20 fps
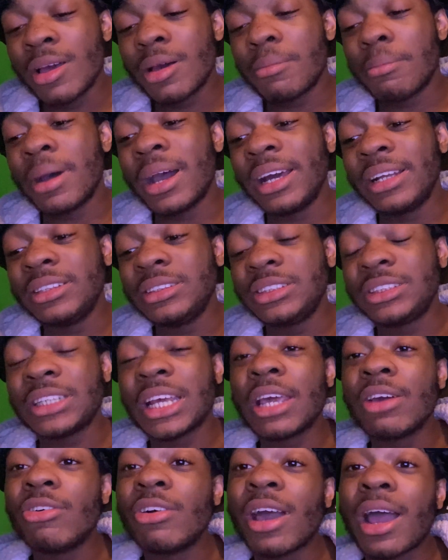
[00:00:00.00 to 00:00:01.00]
But
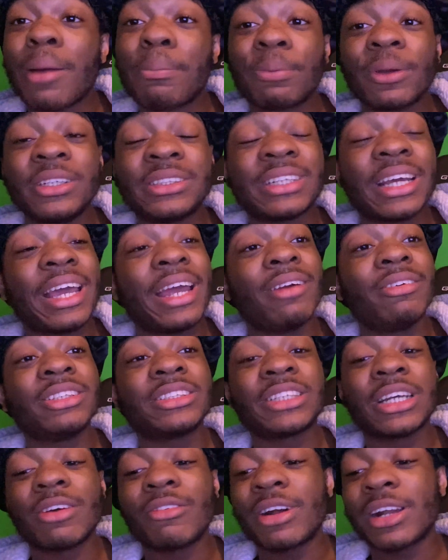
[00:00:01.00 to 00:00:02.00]
genuinely, I appreciate every
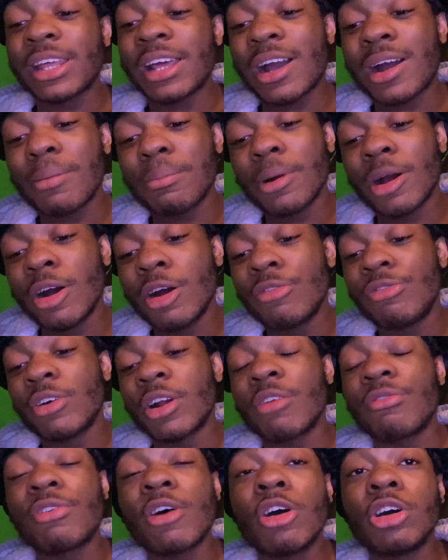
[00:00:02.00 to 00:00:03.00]
single one of y'all, bro, for
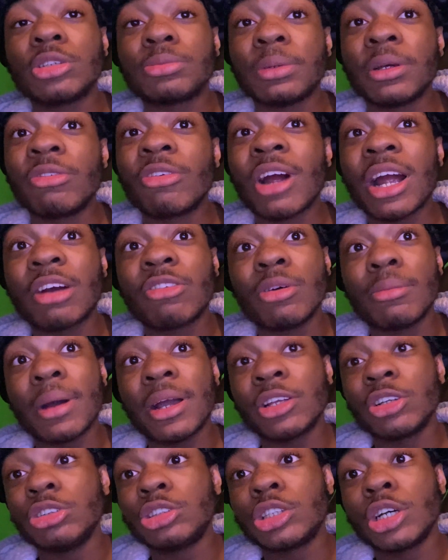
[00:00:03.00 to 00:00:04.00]
the folks been working with my
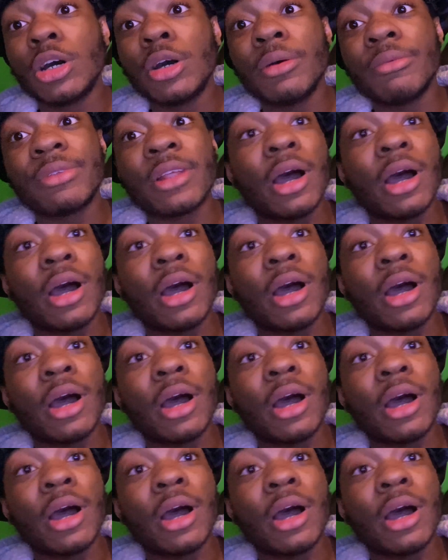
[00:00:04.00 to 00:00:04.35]
YouTube.